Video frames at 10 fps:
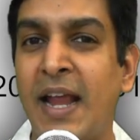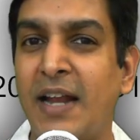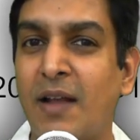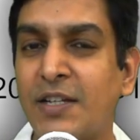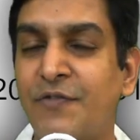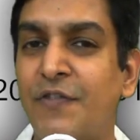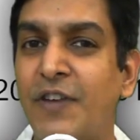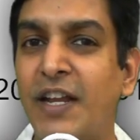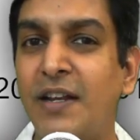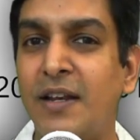In last
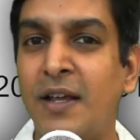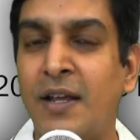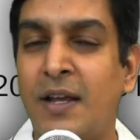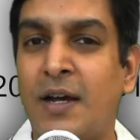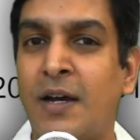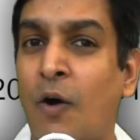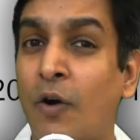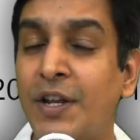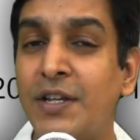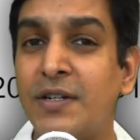15
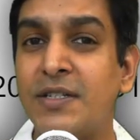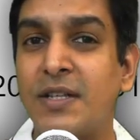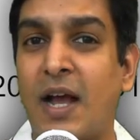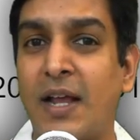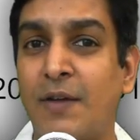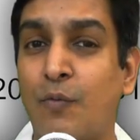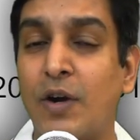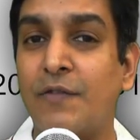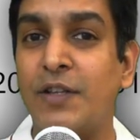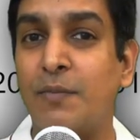odd years, I have
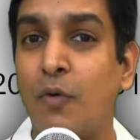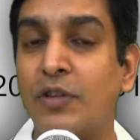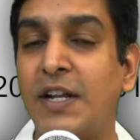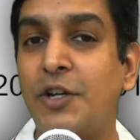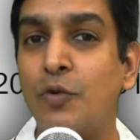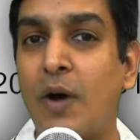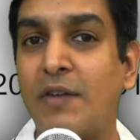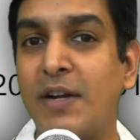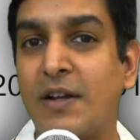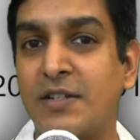worked with more than
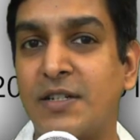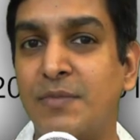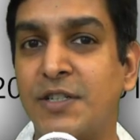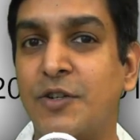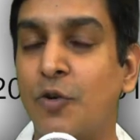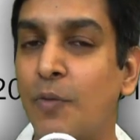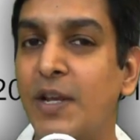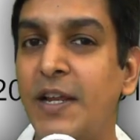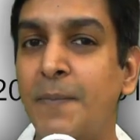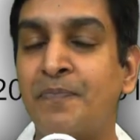200 customers
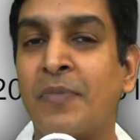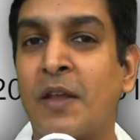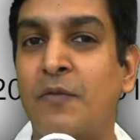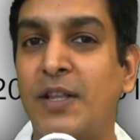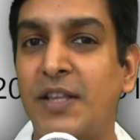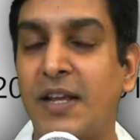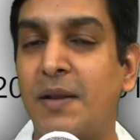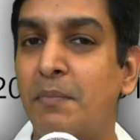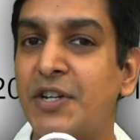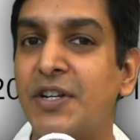globally with their
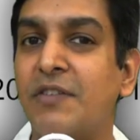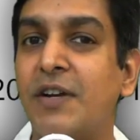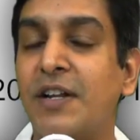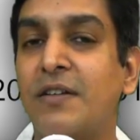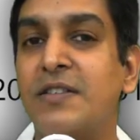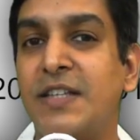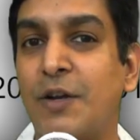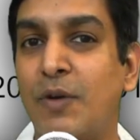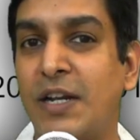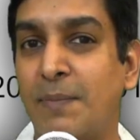mission-critical
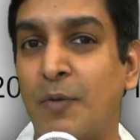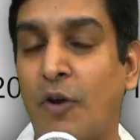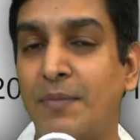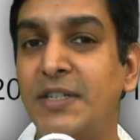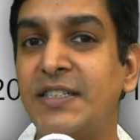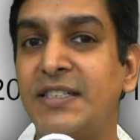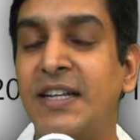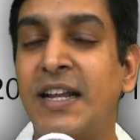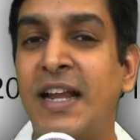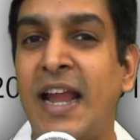SQL deployments,
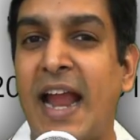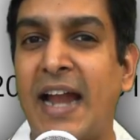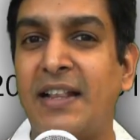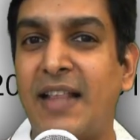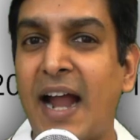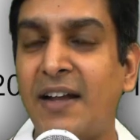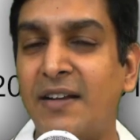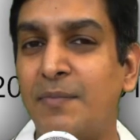and